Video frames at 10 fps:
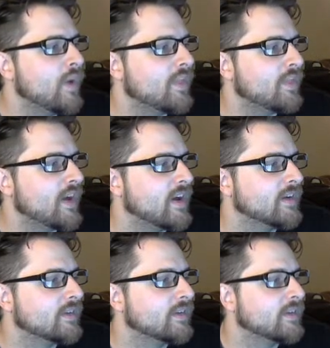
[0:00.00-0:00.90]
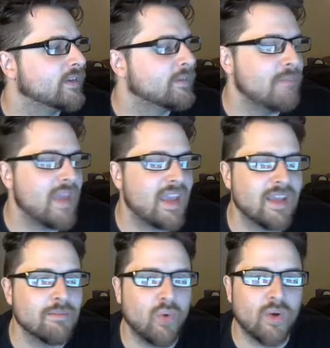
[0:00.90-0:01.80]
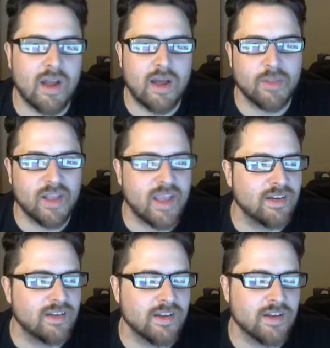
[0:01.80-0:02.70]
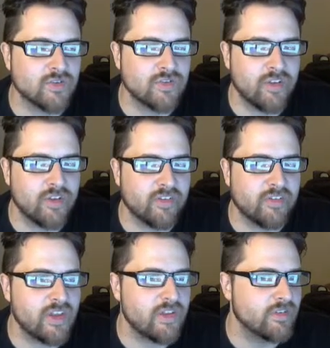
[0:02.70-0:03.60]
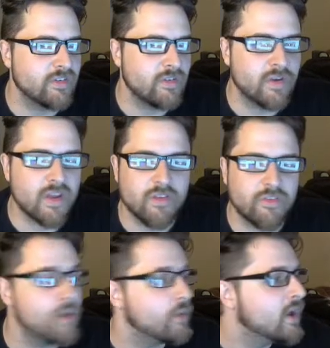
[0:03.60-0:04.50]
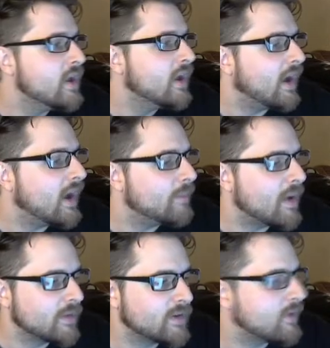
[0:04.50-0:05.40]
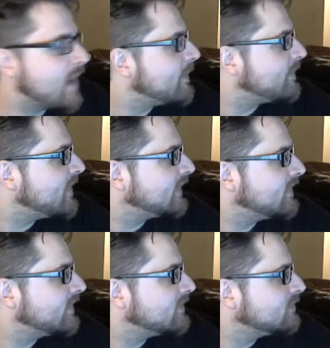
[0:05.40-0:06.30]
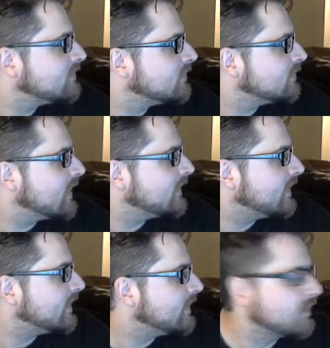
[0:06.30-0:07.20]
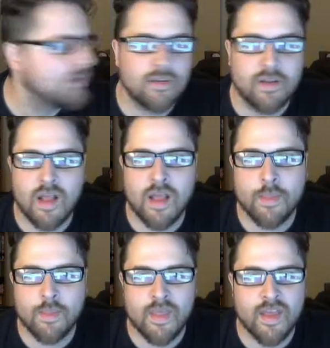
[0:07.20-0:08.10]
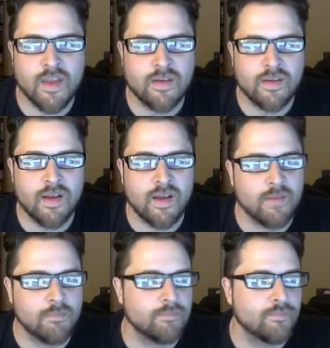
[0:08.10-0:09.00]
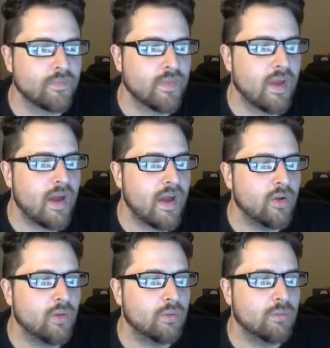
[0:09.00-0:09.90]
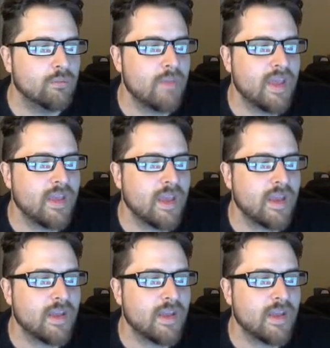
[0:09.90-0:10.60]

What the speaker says: with making more complicated and interesting scenes in Unity. So I'm going to wrap up that lesson right there, and then I'll make